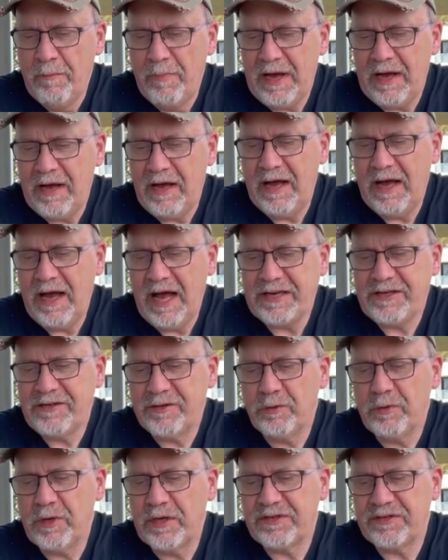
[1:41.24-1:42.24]
But I
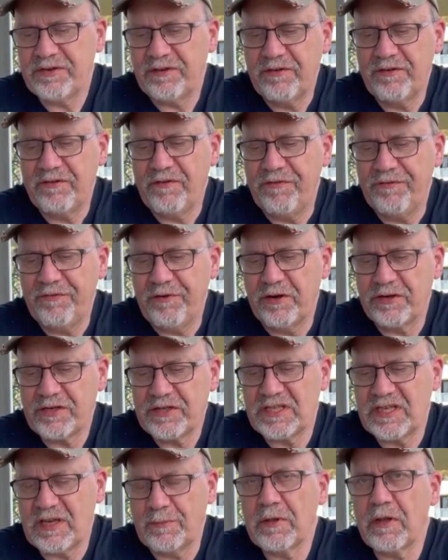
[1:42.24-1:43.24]
do want to refer
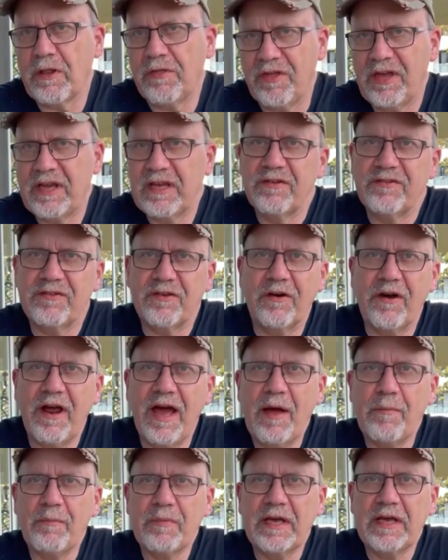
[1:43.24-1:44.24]
to some of the things that are
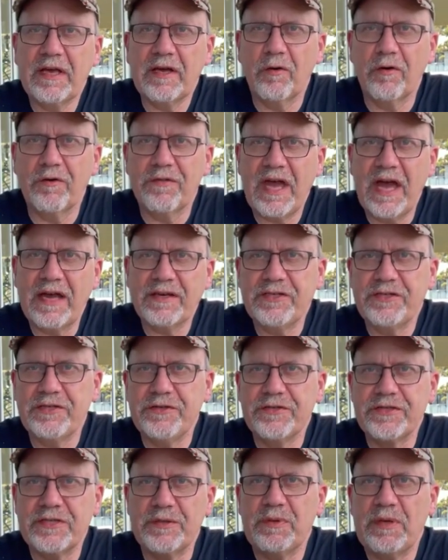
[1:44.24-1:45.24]
happening or the
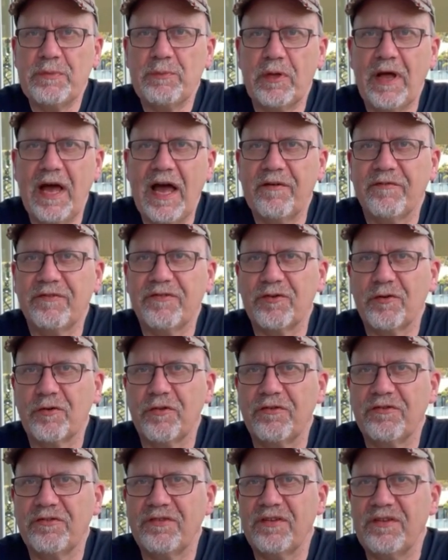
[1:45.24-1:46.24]
attitudes that people have. So
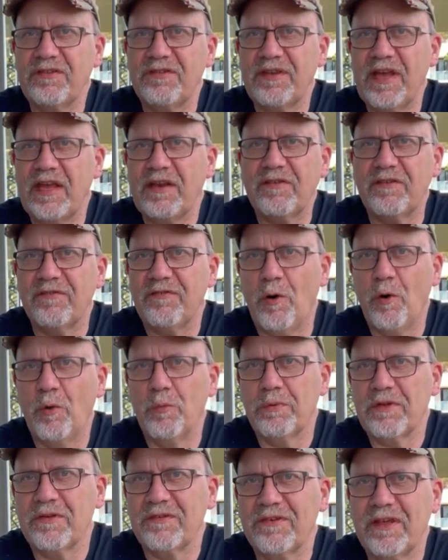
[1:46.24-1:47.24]
there's this sense of
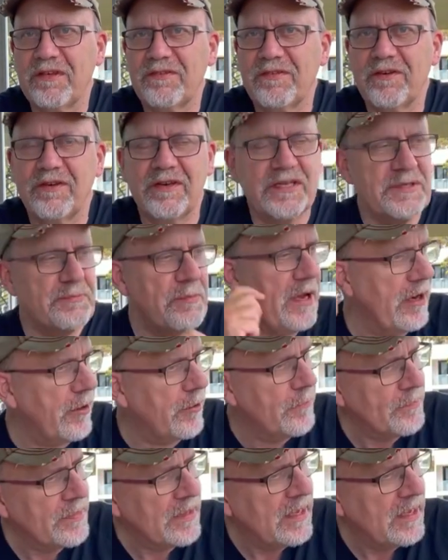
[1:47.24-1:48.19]
hopelessness and despair.